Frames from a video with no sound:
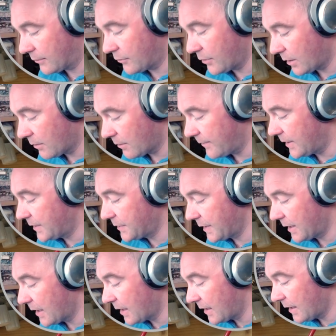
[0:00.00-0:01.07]
trigger the
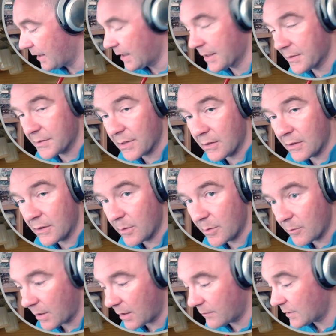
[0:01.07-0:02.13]
VCA inside twin
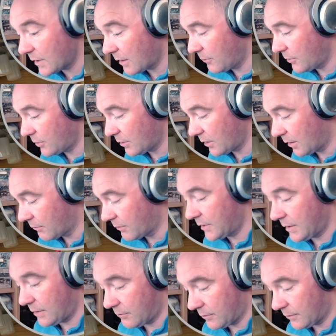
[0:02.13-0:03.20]
waves and we should hear a
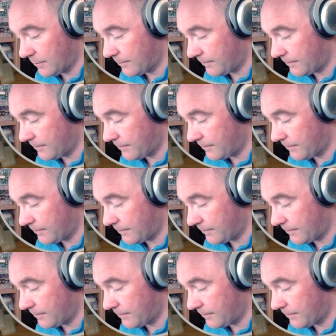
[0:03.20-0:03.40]
sound.